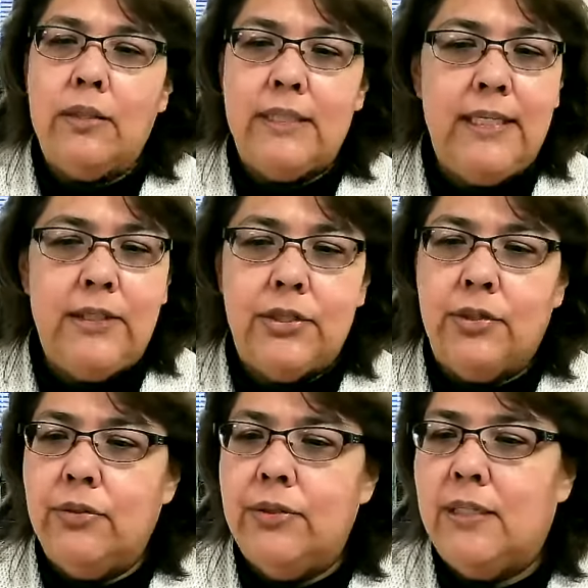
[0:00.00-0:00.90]

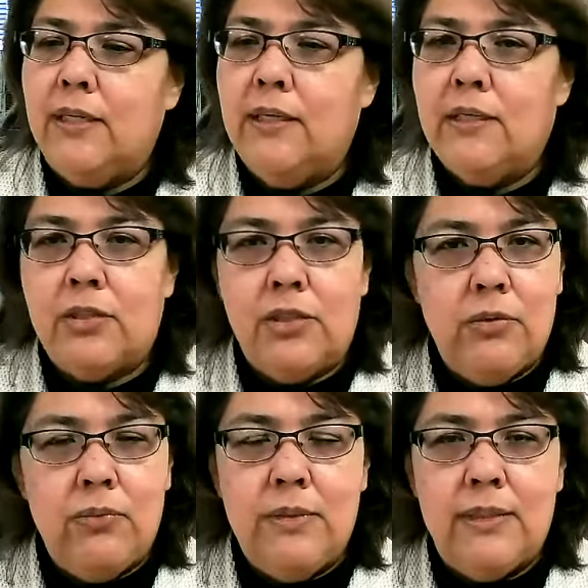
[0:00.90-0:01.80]
teachers,
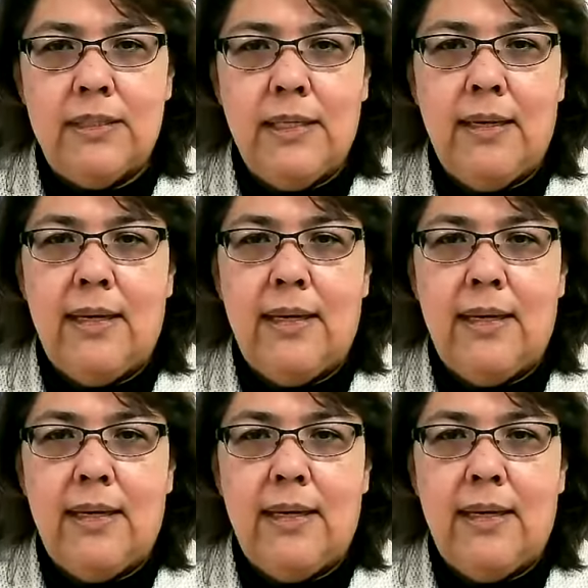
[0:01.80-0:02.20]
students,